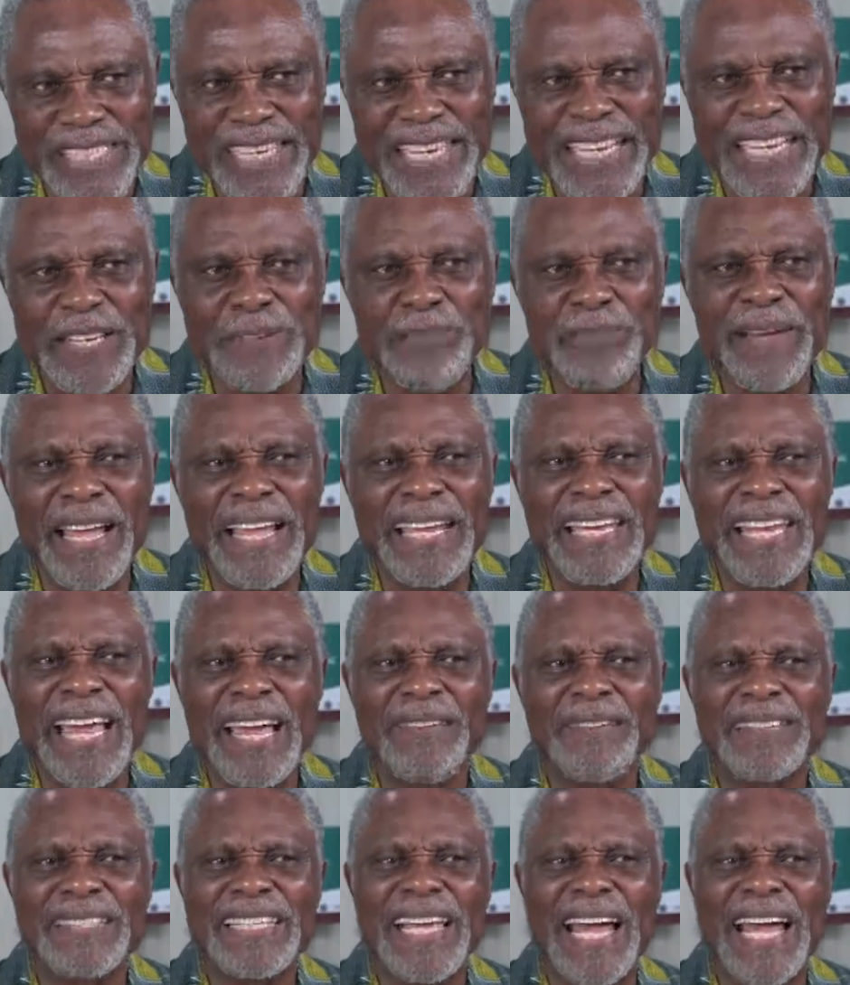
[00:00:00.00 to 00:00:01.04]
In my
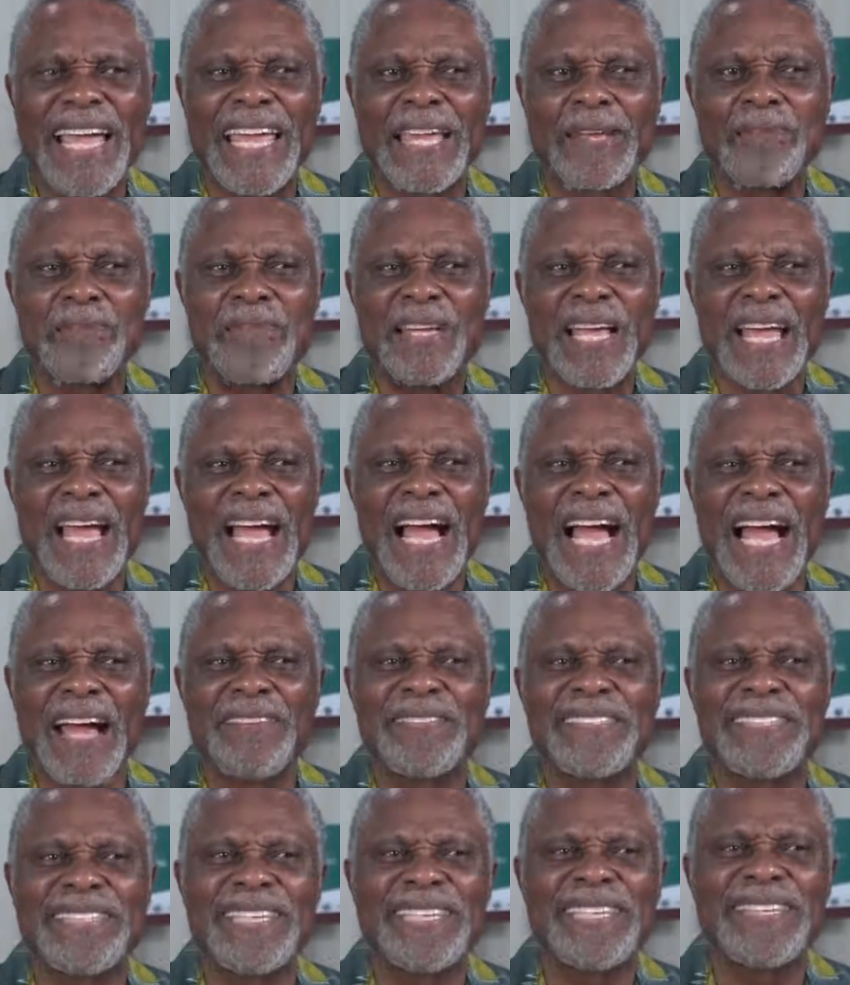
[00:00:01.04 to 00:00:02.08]
lifetime,
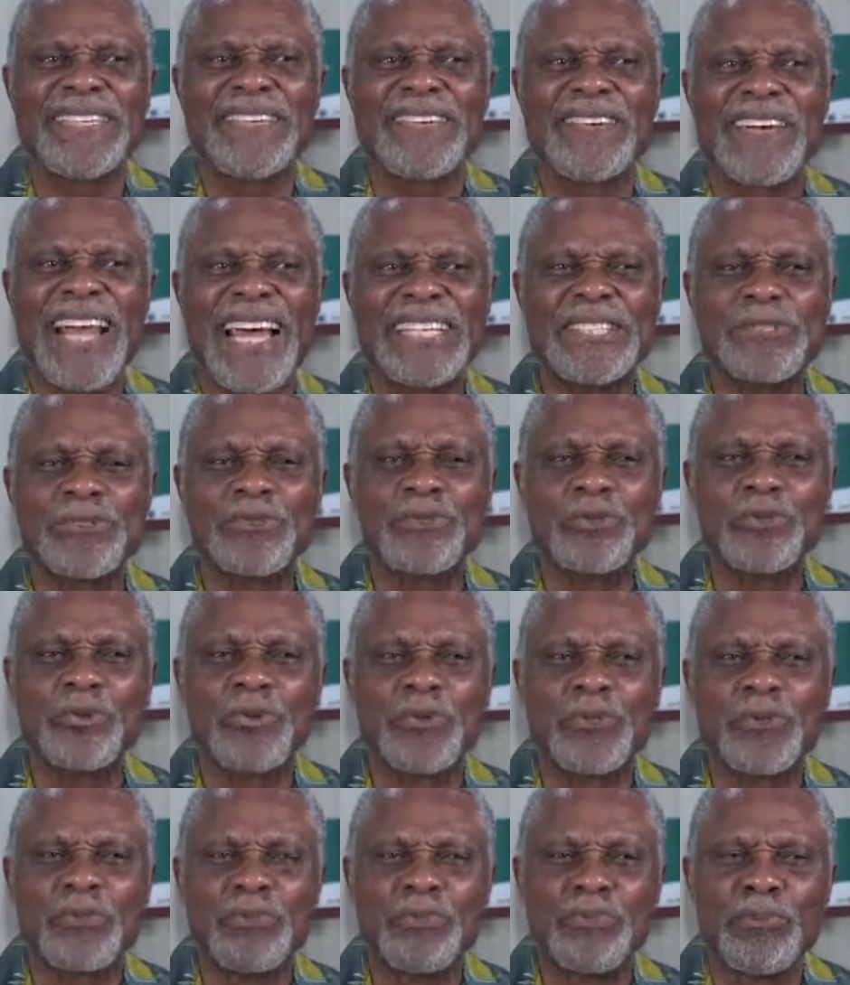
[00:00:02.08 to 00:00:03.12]
I've seen
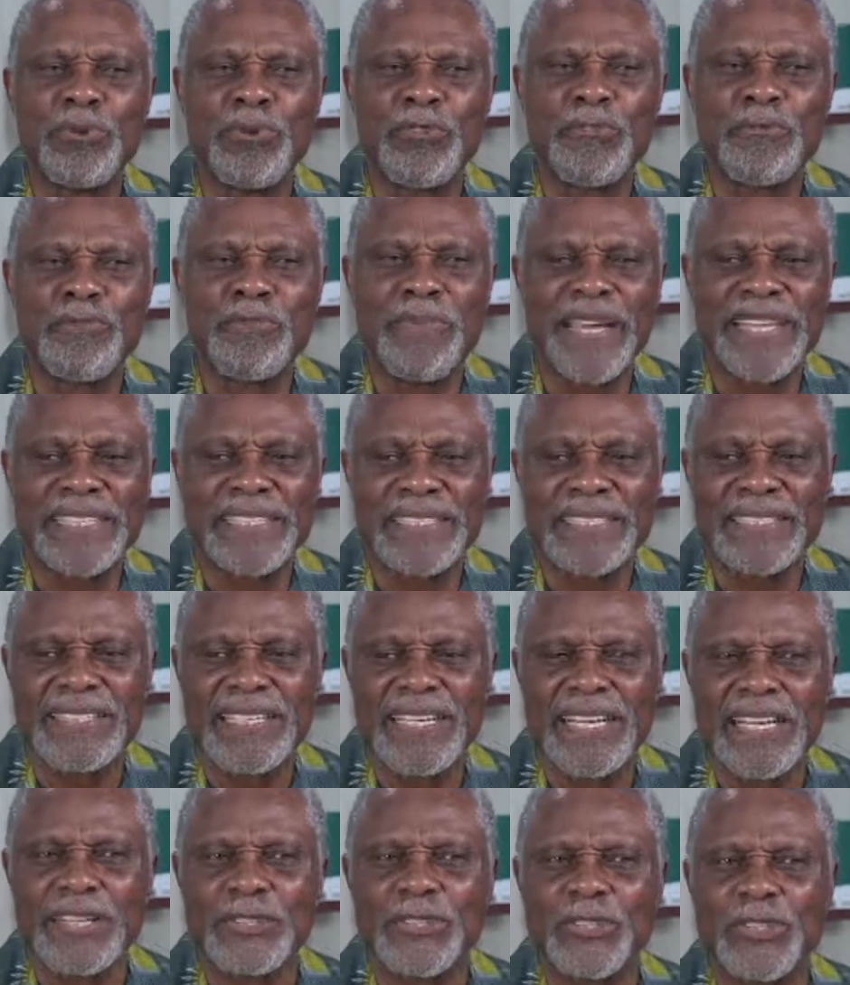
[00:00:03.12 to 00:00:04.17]
grassroots movements
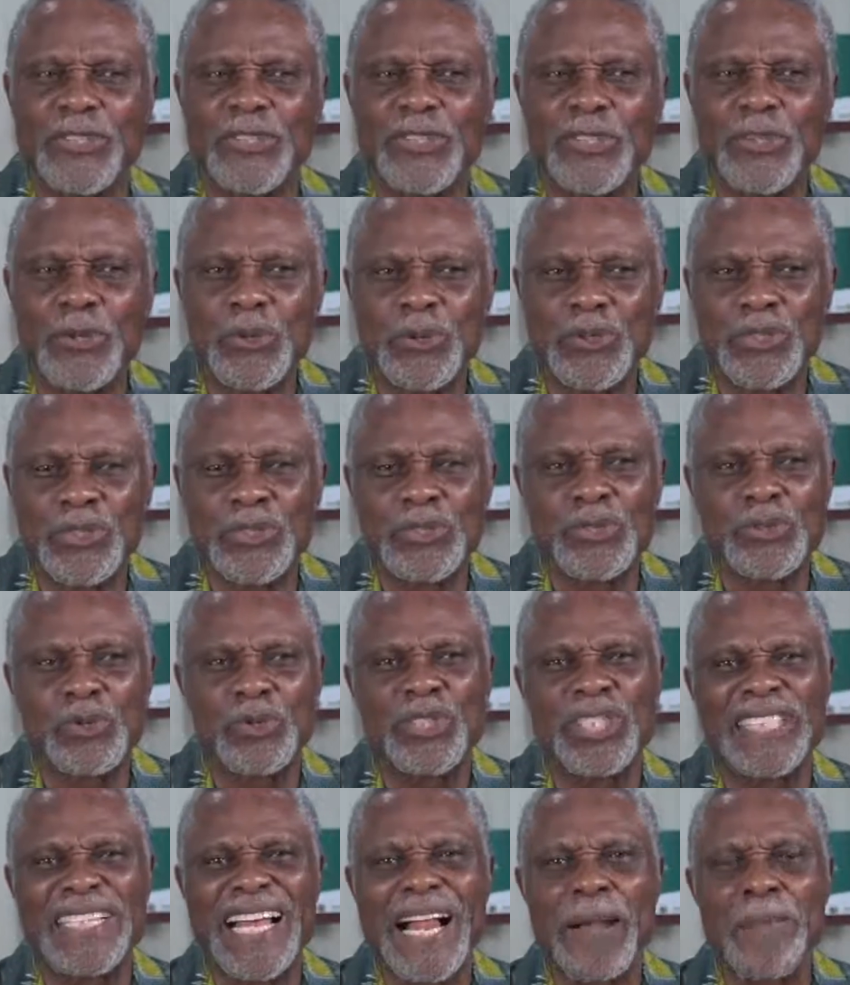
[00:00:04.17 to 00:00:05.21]
use
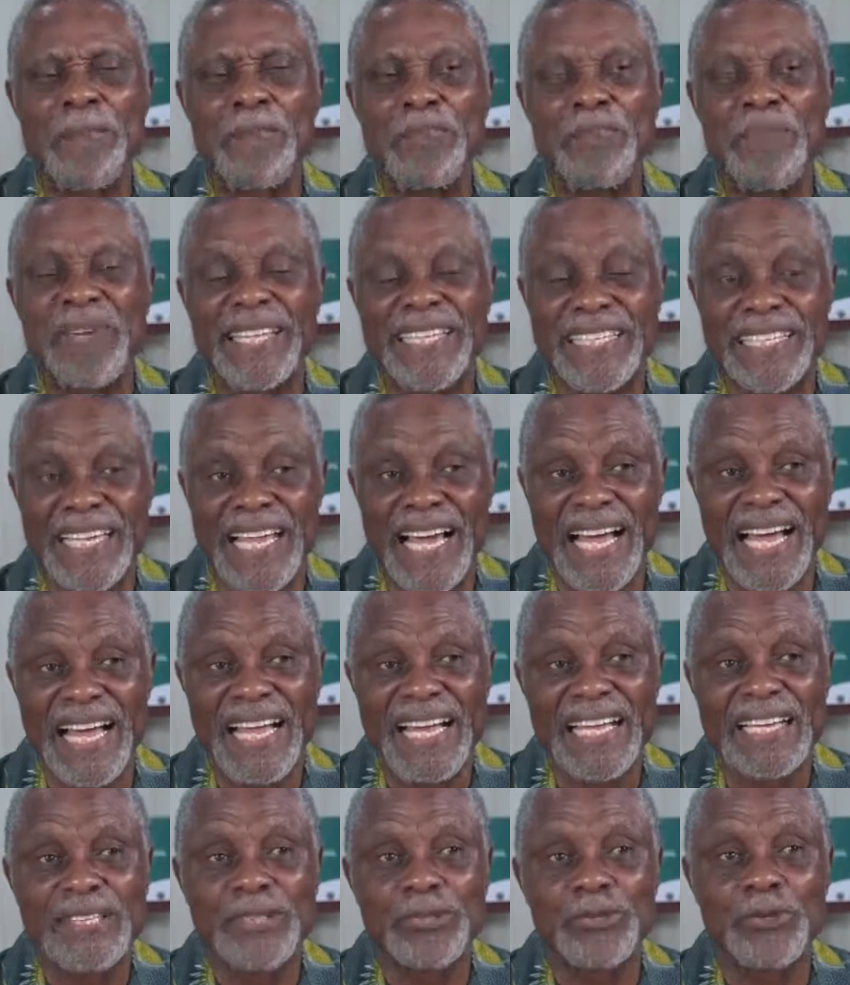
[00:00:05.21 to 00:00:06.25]
social
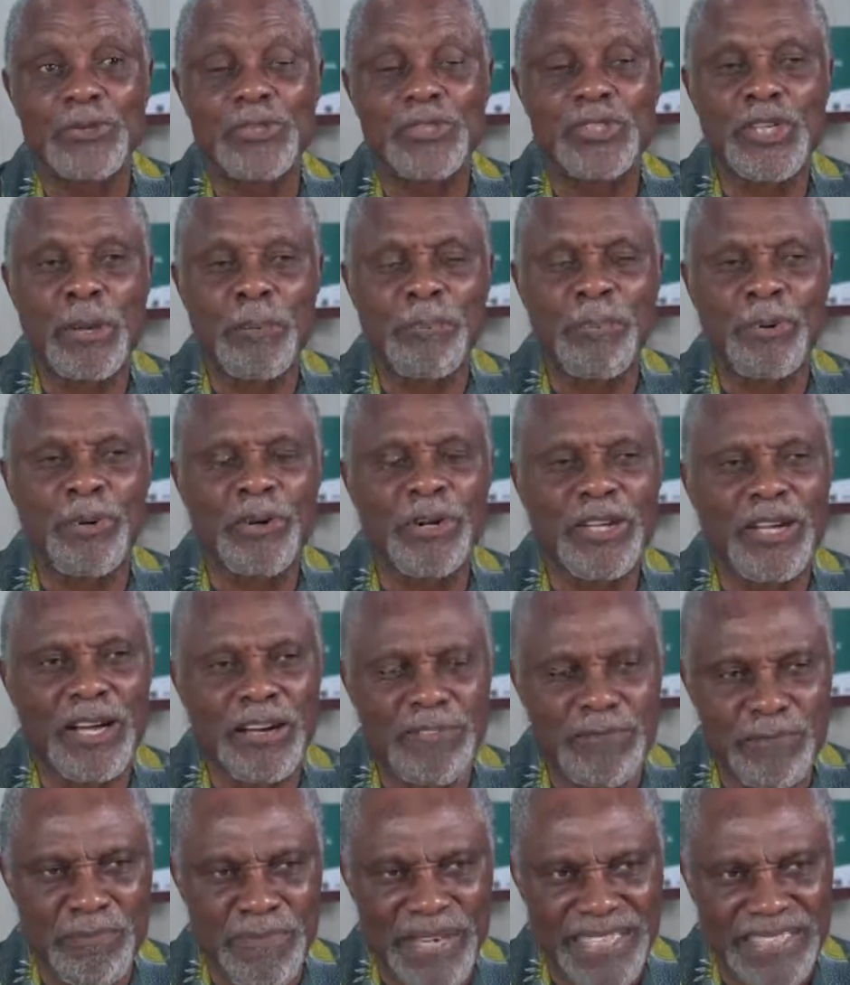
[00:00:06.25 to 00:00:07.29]
media to topple
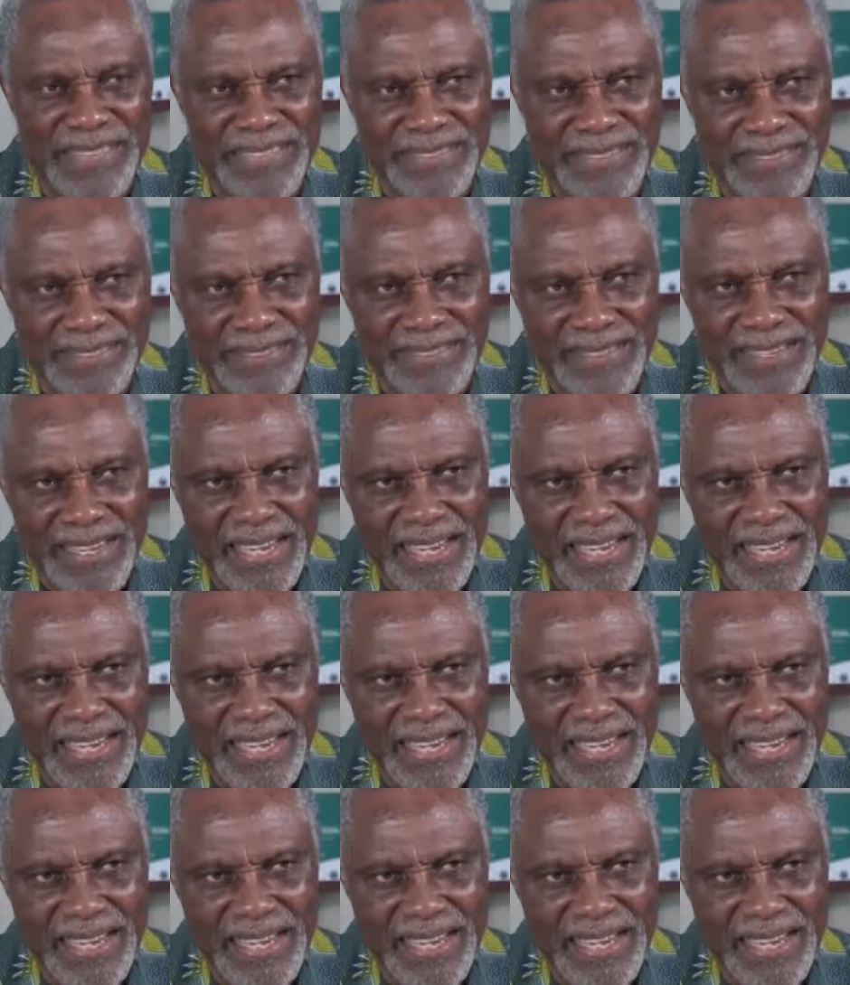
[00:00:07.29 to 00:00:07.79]
governments.